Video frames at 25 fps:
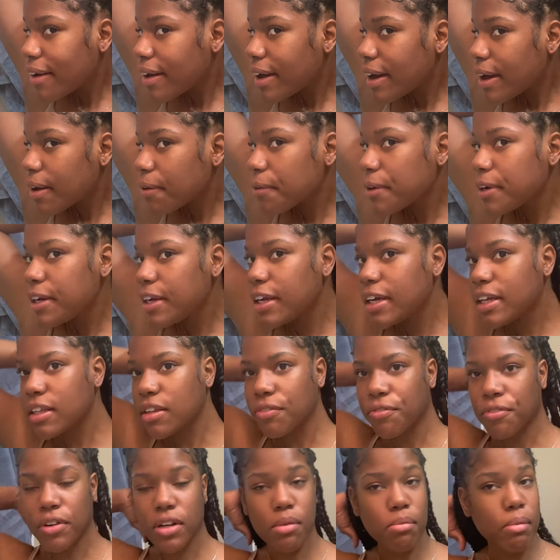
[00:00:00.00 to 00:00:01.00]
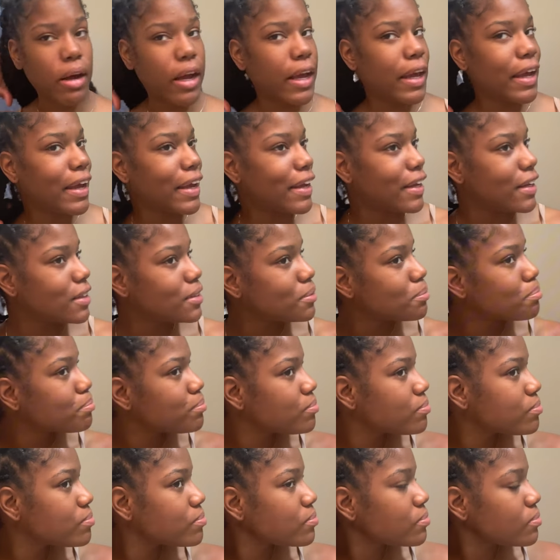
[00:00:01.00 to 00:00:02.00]
I redid the front of my head
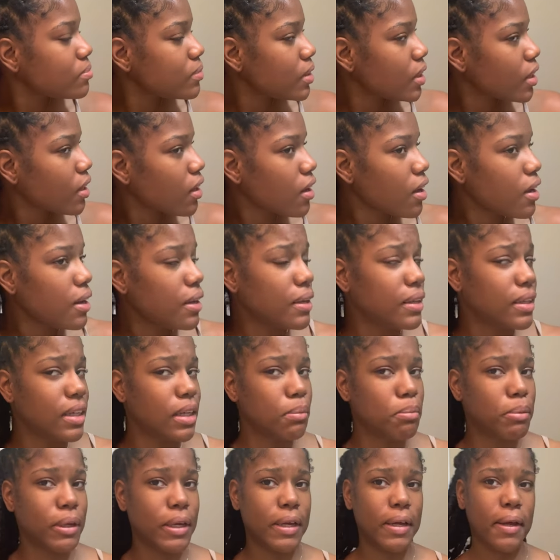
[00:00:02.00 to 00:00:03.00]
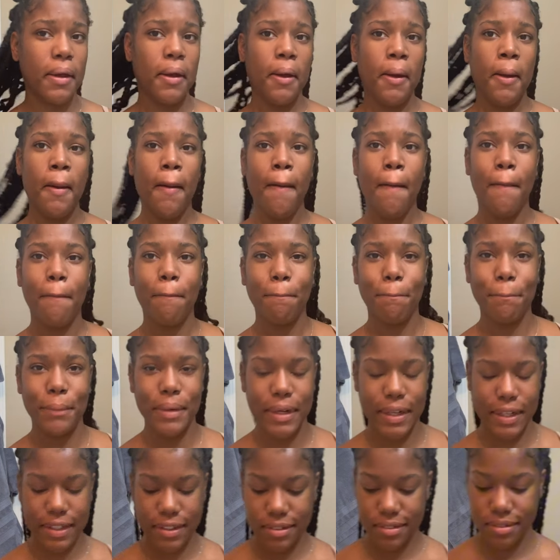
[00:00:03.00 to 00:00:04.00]
a little bit.
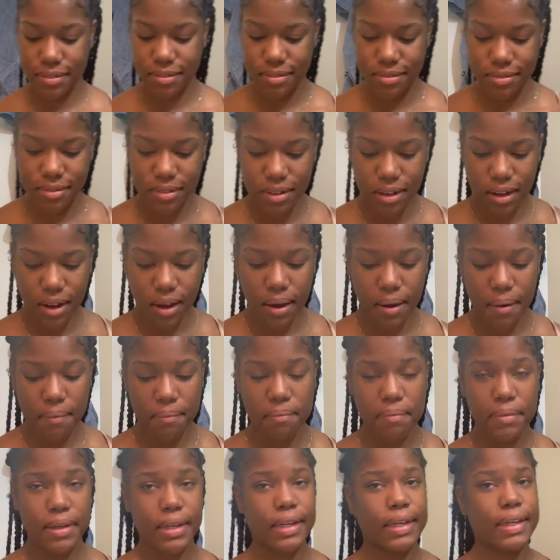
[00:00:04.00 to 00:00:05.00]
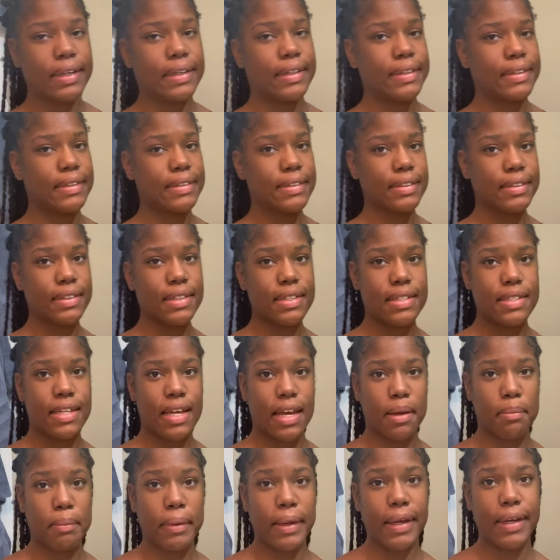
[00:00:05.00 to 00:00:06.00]
But I'm finna
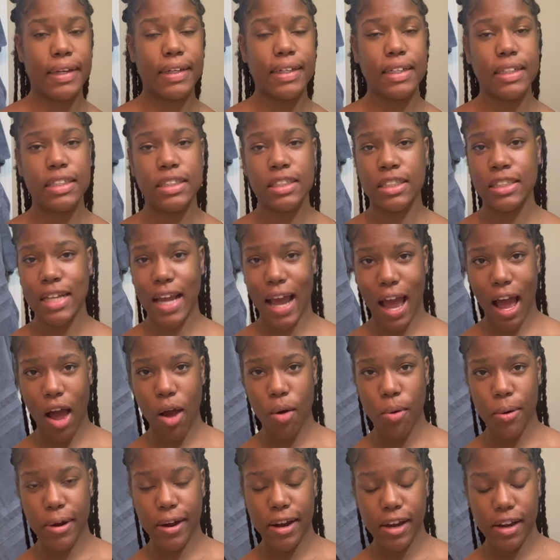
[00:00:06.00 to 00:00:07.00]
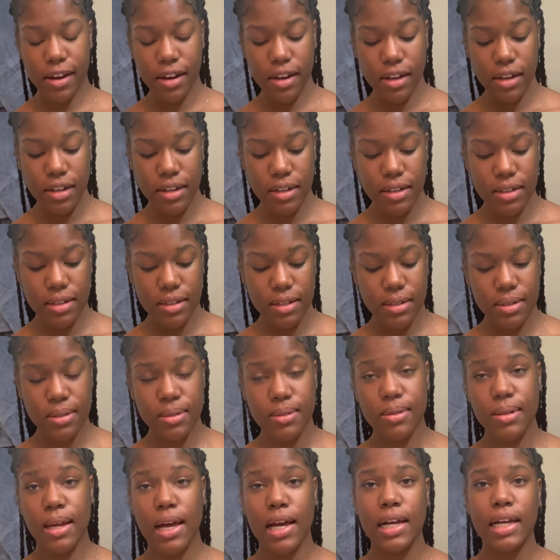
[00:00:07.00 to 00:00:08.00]
take me a good shower
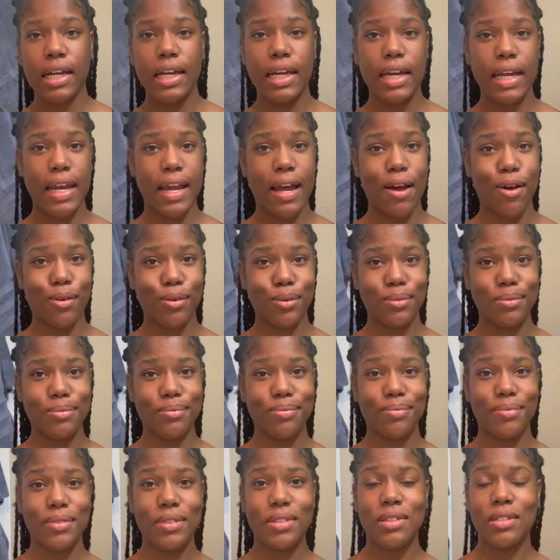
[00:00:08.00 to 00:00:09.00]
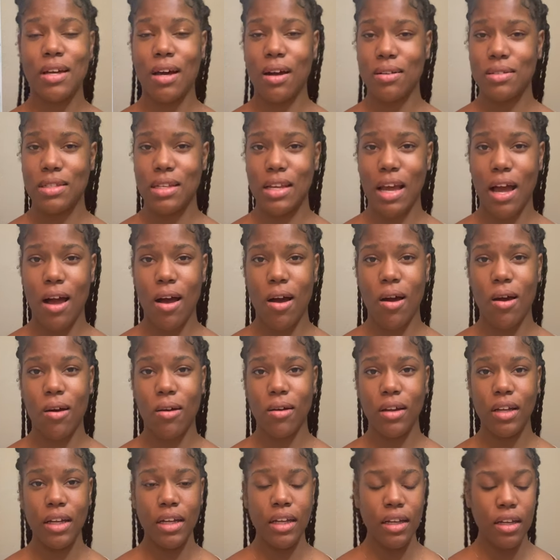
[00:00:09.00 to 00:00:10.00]
so I can get out, talk to y'all,
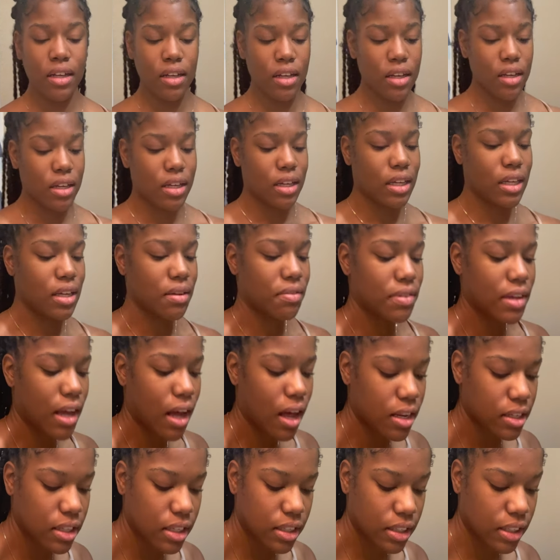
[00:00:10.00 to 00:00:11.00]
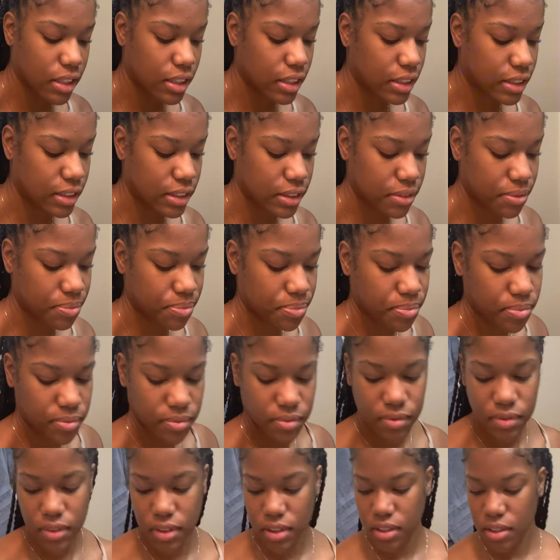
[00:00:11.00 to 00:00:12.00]
give y'all a love
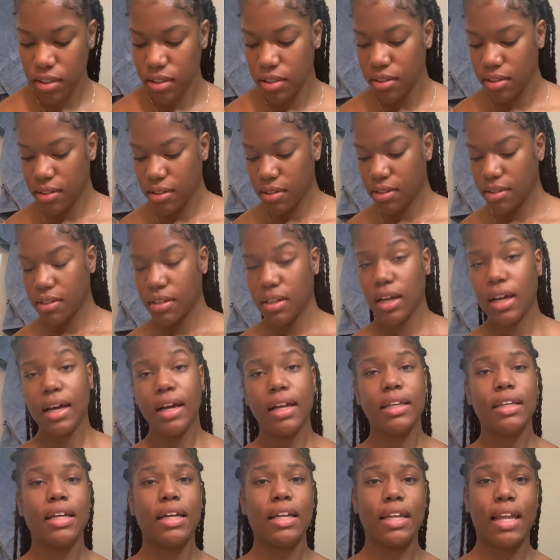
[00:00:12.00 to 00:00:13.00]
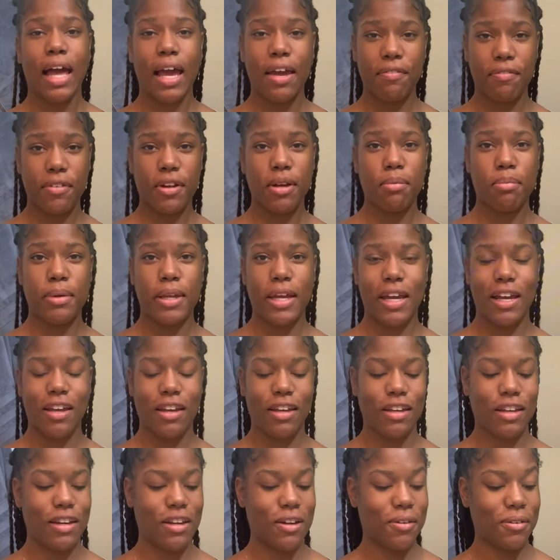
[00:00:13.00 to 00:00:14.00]
a little life update,
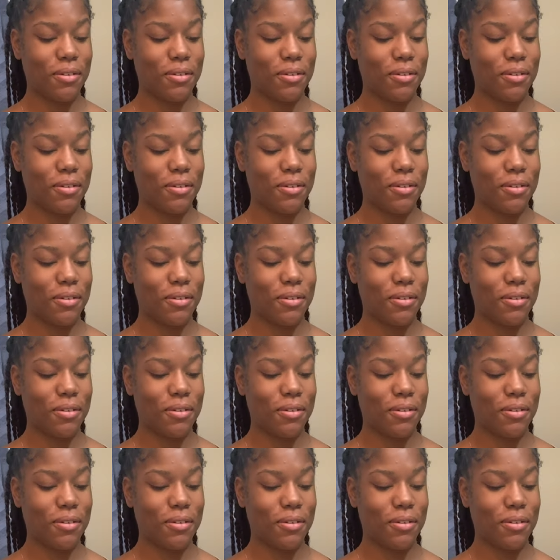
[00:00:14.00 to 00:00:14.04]
you know,